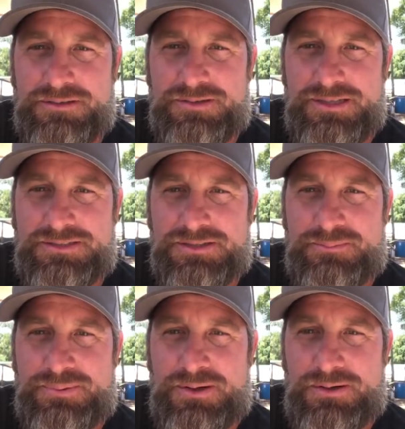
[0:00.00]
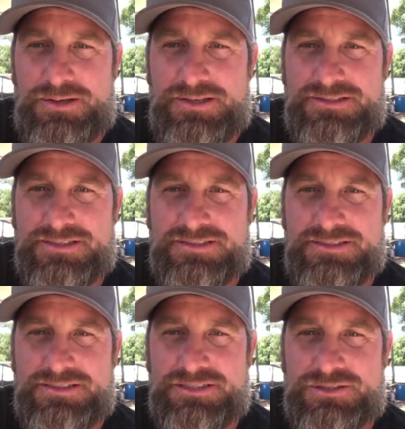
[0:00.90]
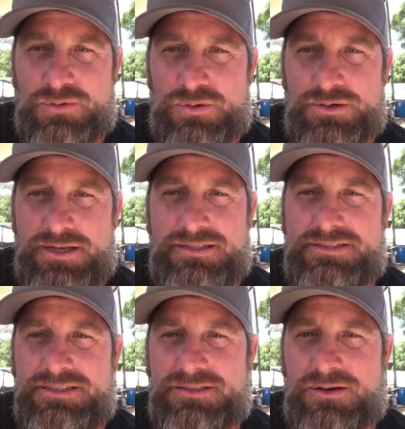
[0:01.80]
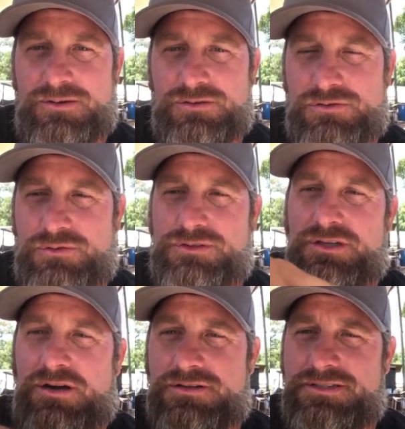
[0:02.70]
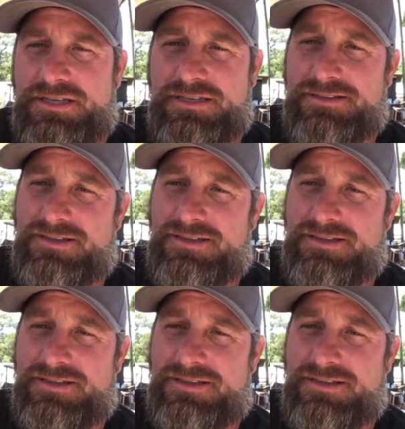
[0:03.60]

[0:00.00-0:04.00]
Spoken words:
Late to the party. Says he just ordered 18 cardinals for his daughter's tank.